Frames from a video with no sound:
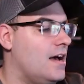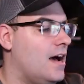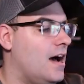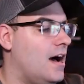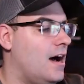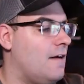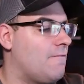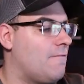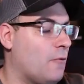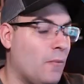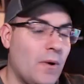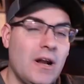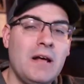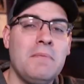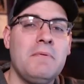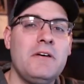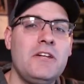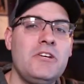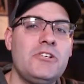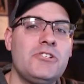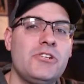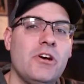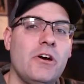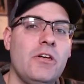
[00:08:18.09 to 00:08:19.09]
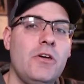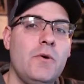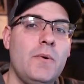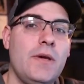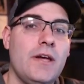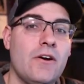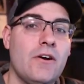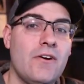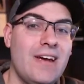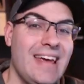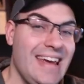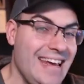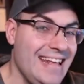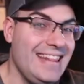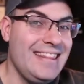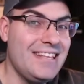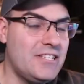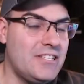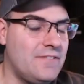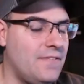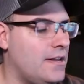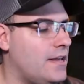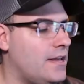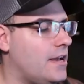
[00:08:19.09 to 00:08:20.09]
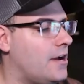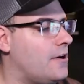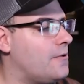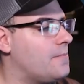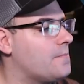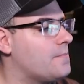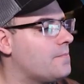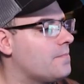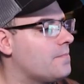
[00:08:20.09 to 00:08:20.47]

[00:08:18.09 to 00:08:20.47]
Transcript: uh, for what I'm gonna show you here in this video.